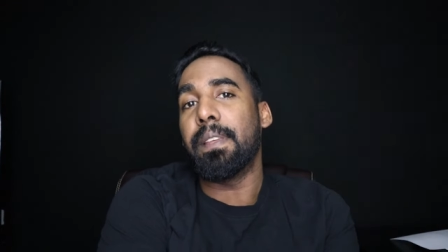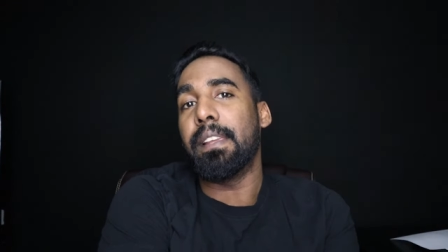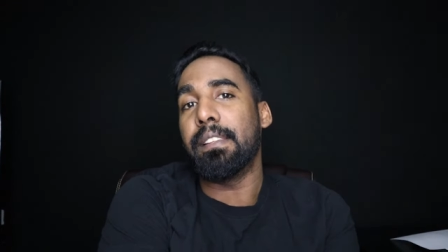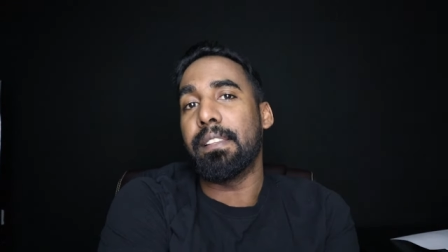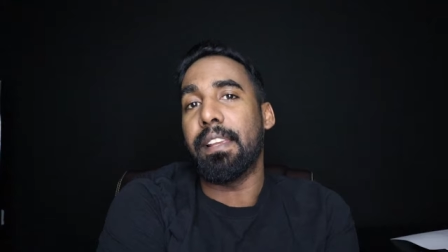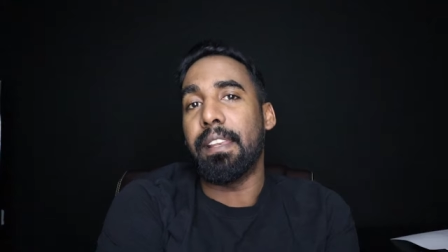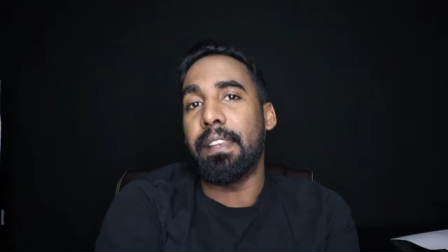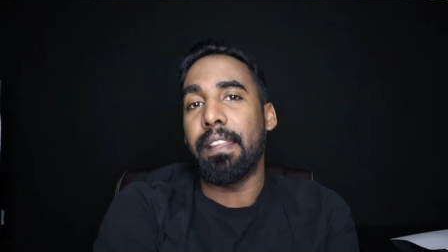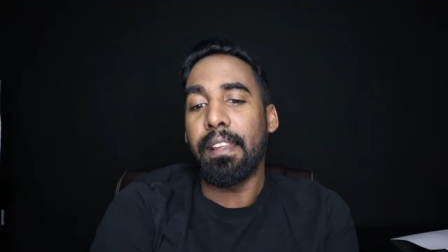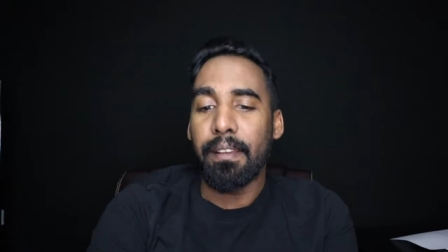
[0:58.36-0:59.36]
things
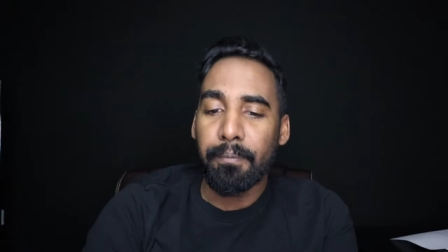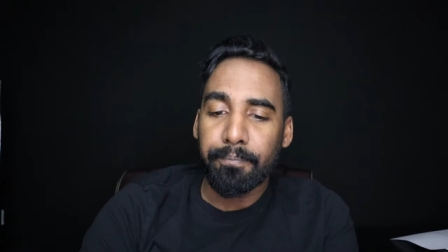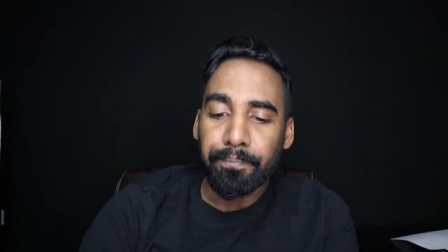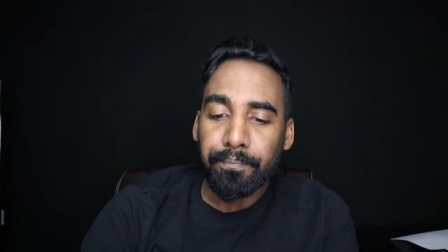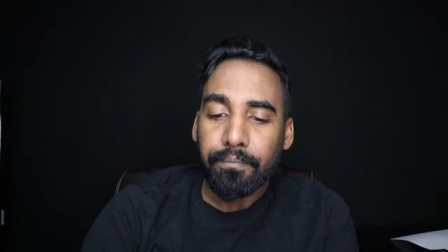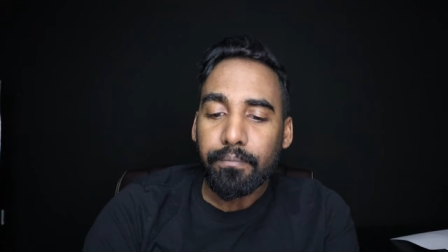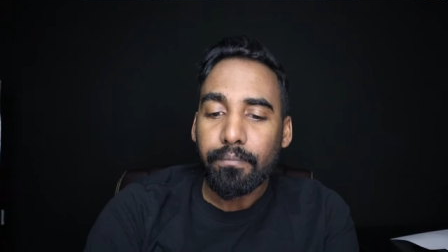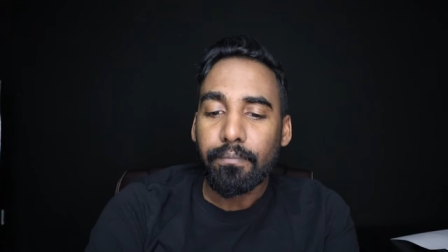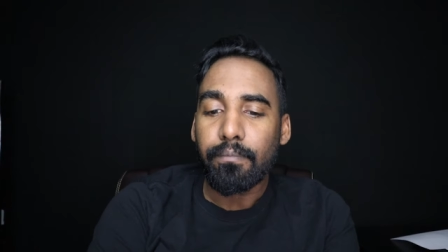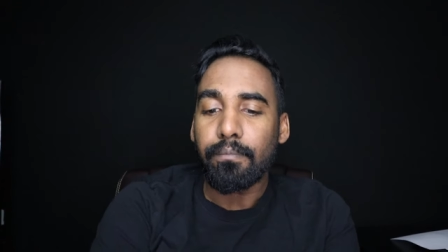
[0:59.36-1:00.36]
in the
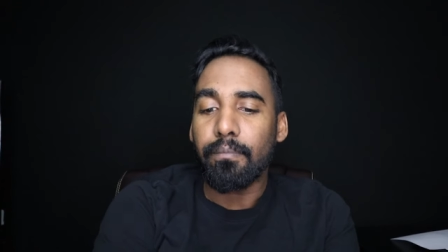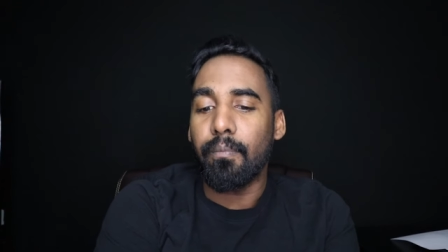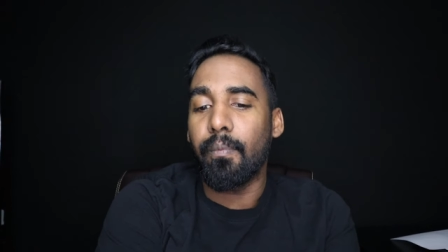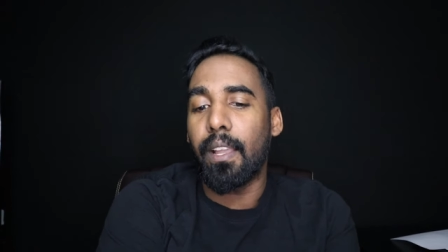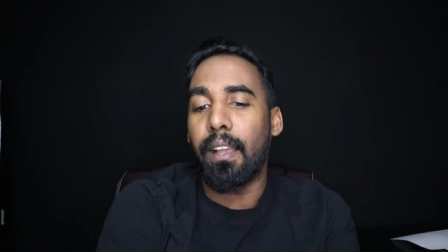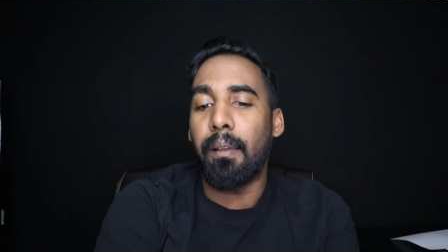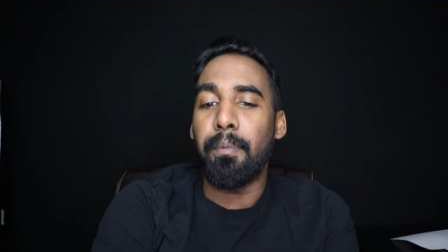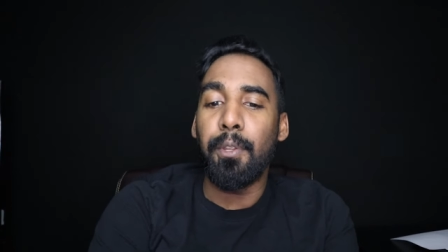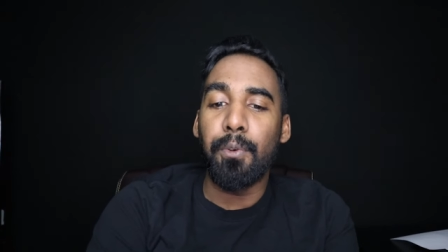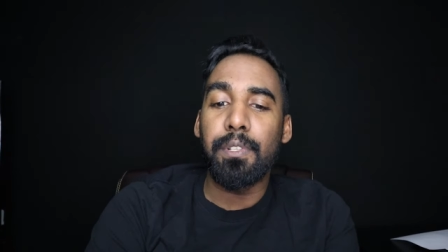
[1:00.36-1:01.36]

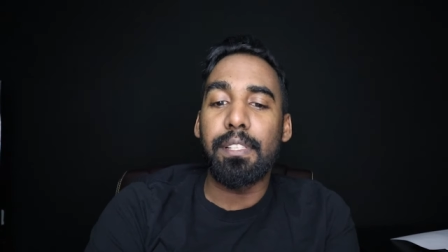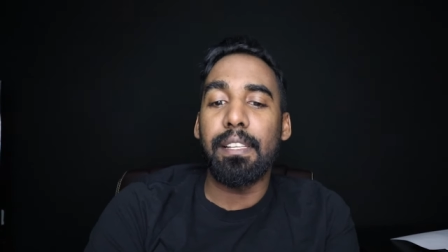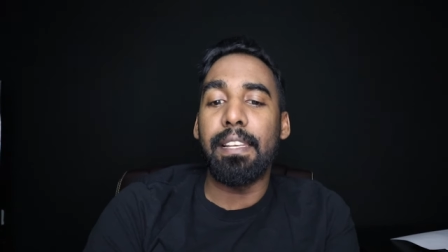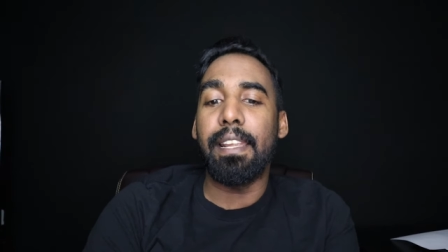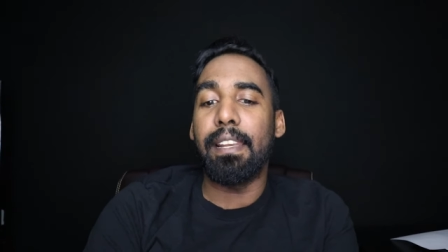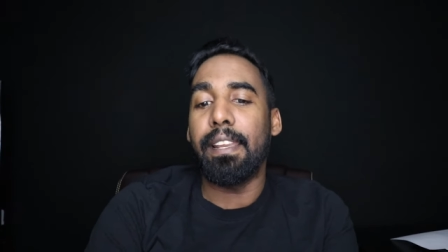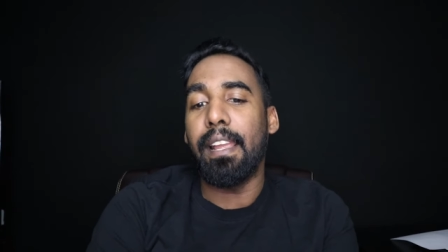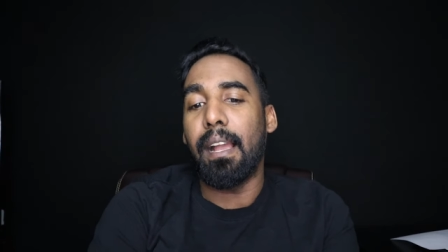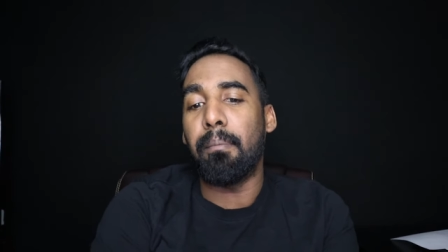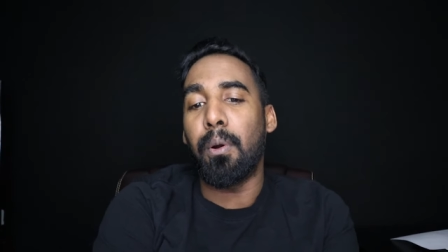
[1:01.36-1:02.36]
um, news
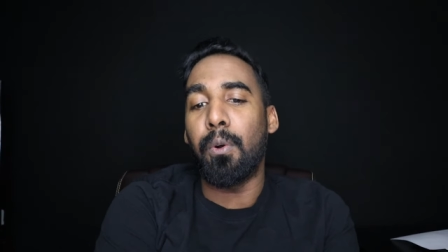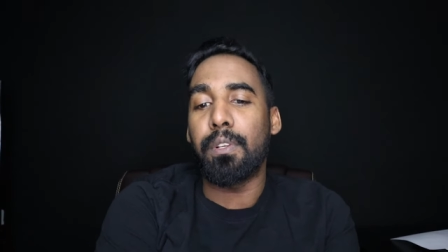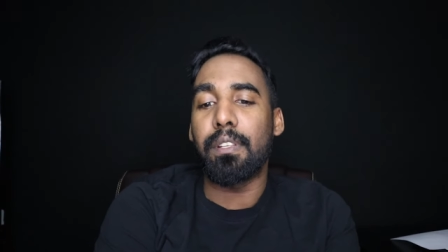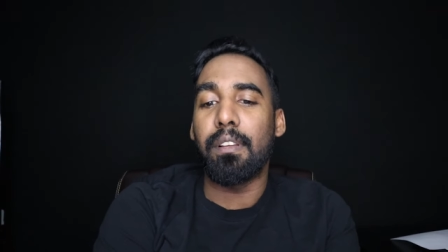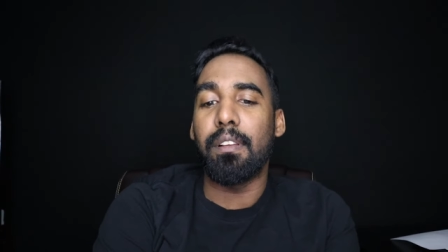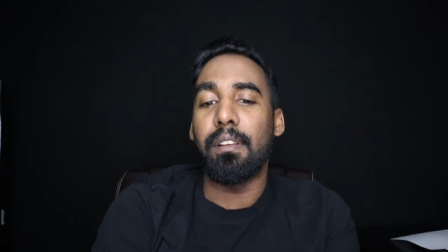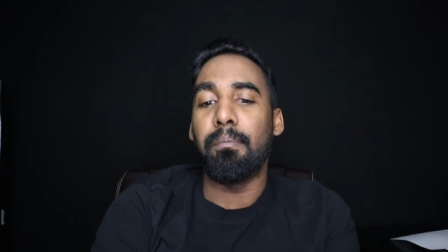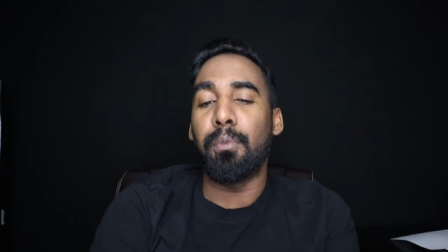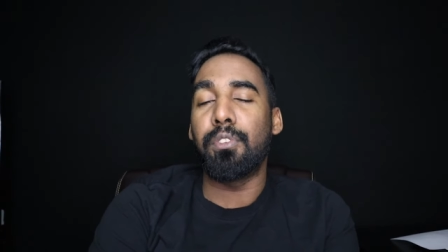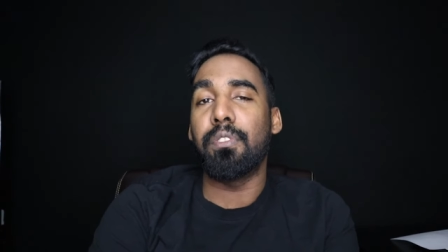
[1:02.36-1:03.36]
lately about
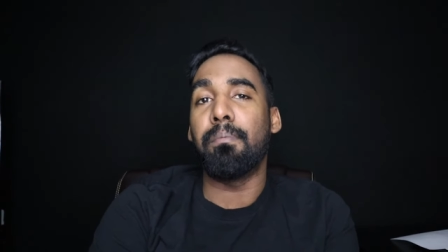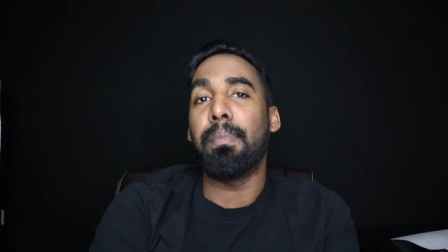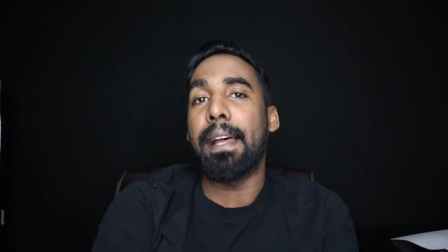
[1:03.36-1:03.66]
Buju